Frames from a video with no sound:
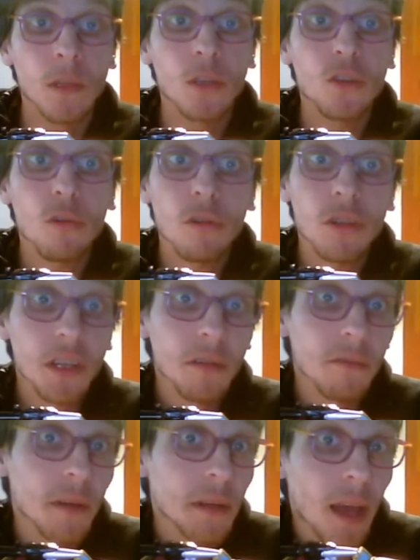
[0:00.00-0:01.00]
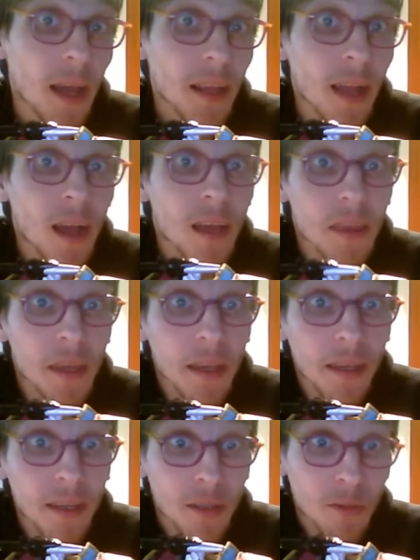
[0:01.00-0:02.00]
So considering that, I
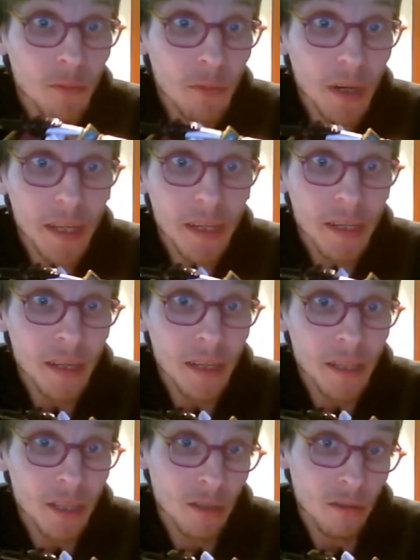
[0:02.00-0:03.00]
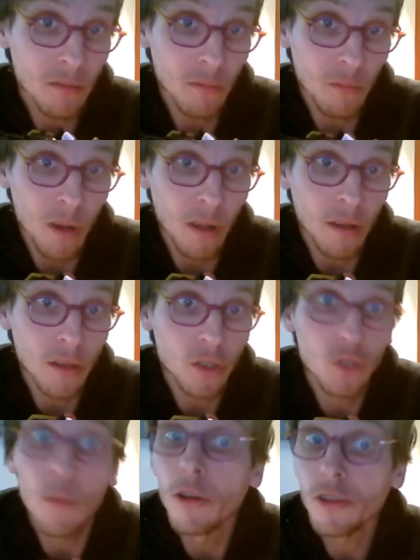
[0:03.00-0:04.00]
think it really is, well, a
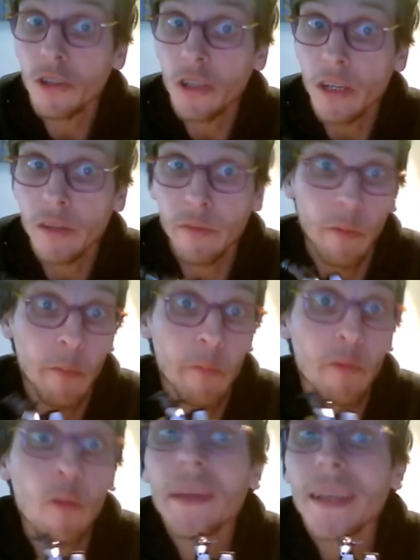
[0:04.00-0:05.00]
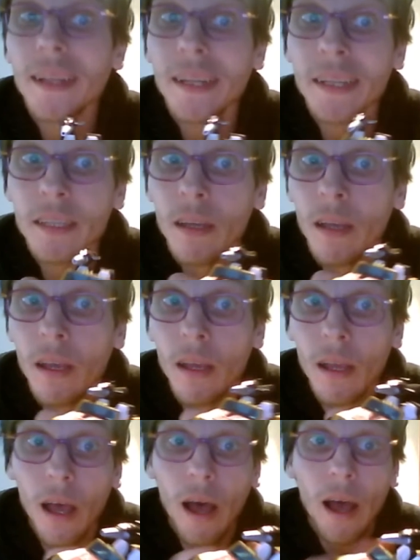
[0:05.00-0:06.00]
small success, for me at
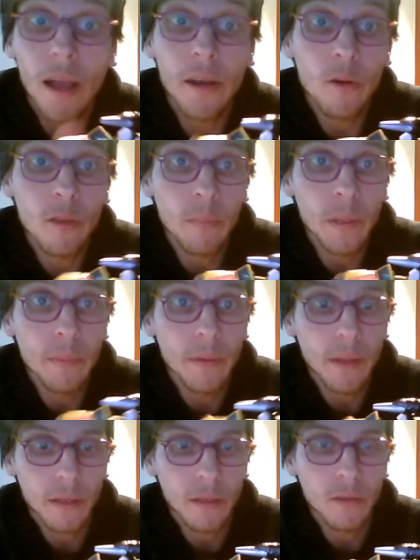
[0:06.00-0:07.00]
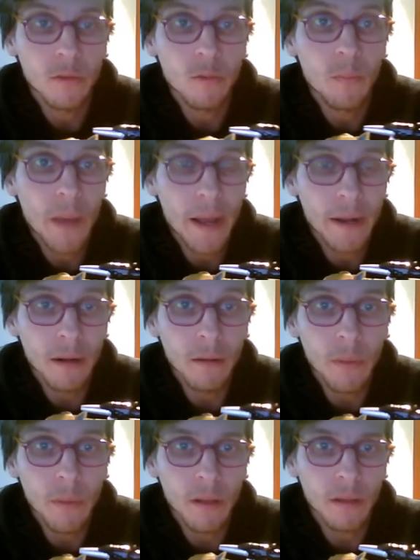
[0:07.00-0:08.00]
least. I know that people that can do better,
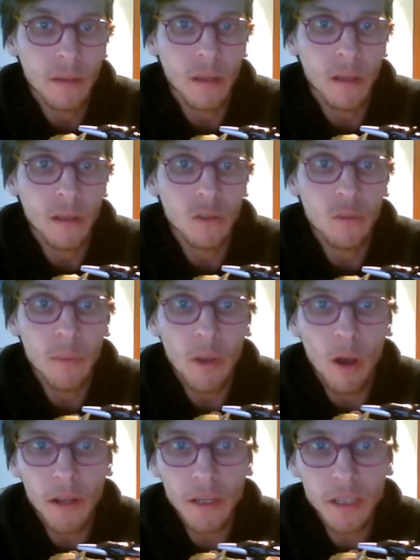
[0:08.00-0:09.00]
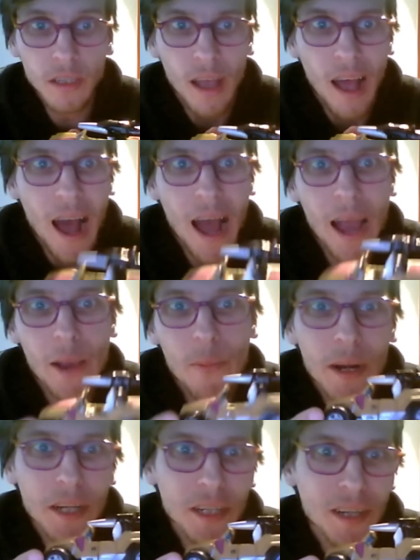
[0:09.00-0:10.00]
but to be honest, I
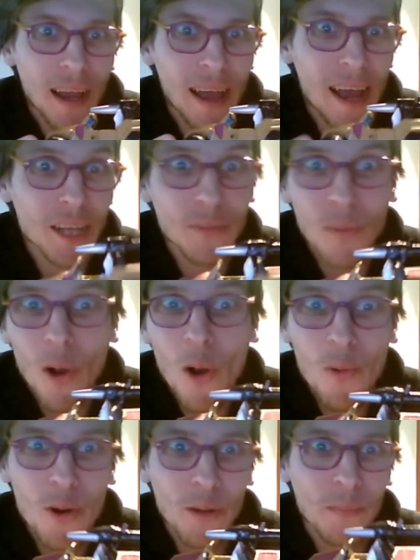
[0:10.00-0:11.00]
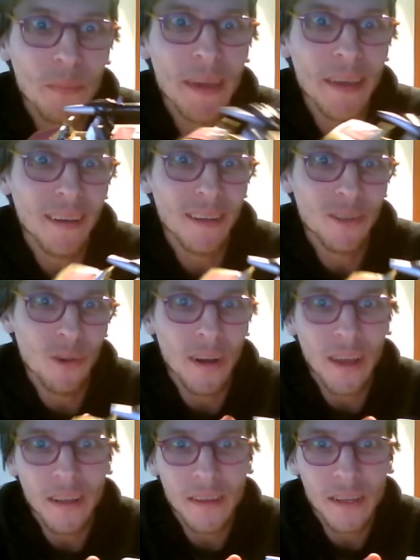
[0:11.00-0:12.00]
wish Hasbro would make a toy
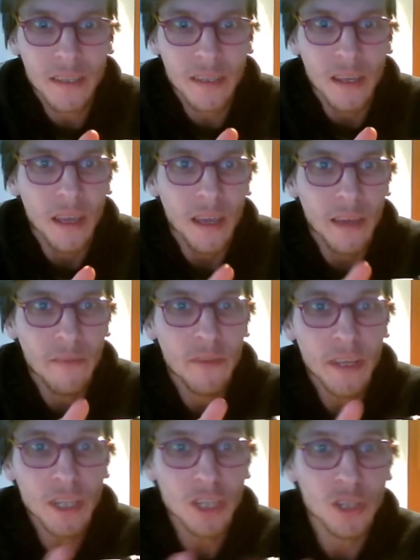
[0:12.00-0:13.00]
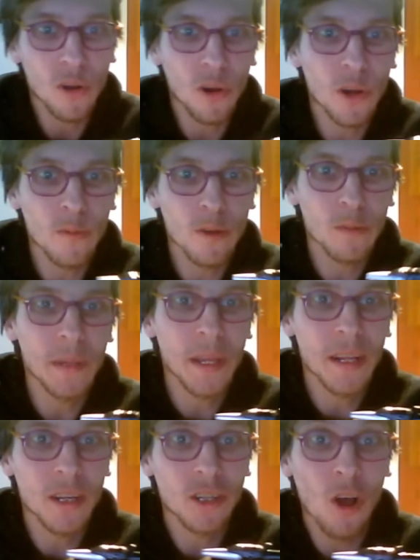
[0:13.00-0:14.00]
like this. If this toy would be
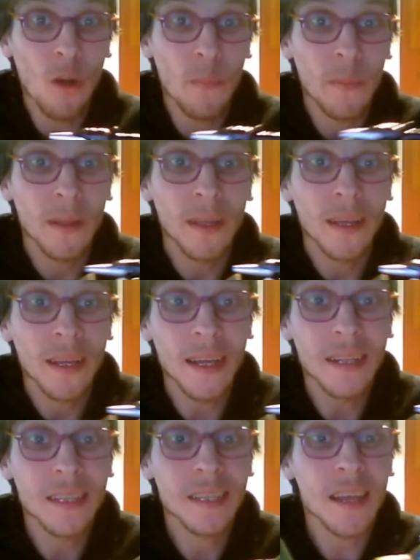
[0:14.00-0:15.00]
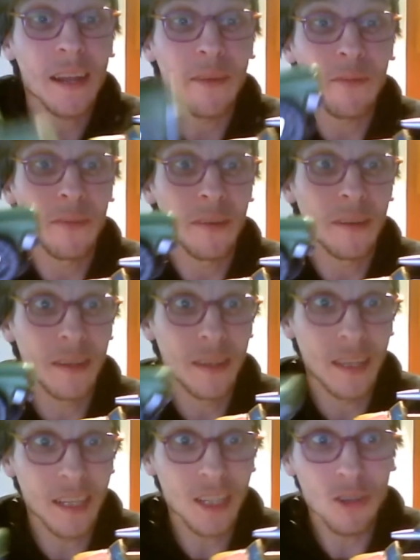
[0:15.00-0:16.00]
in the shop instead of
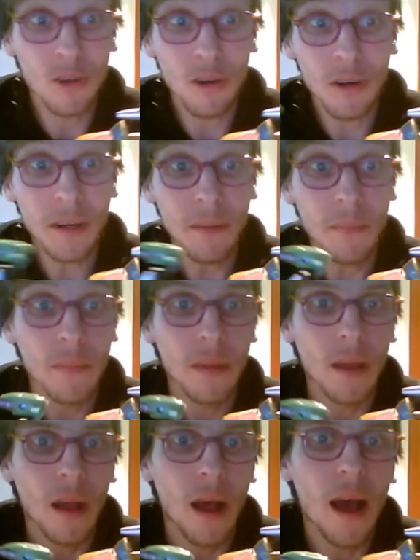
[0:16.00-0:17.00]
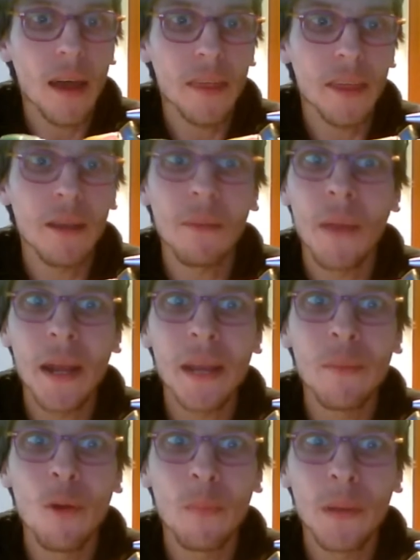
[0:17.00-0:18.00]
this toy, I think
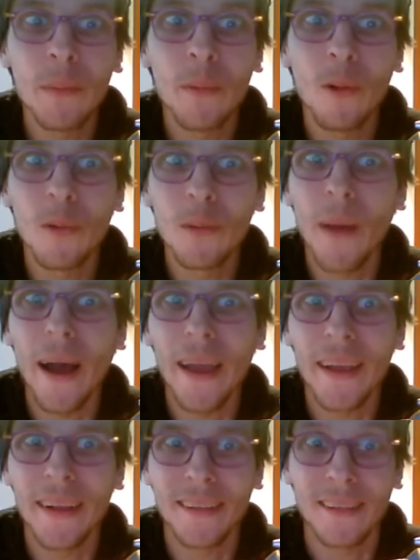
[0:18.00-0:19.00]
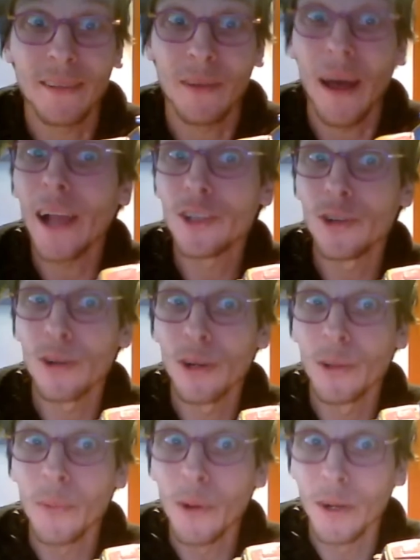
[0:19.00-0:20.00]
many more people would buy it. I
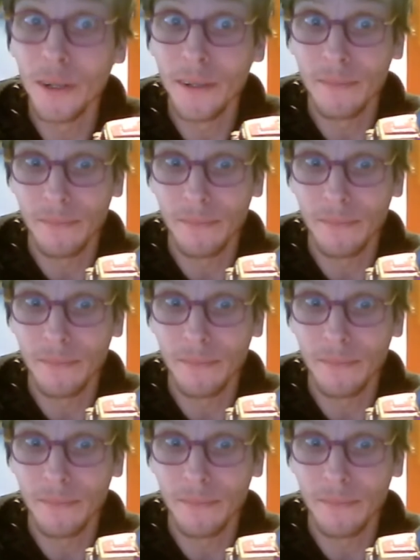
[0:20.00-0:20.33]
certainly would.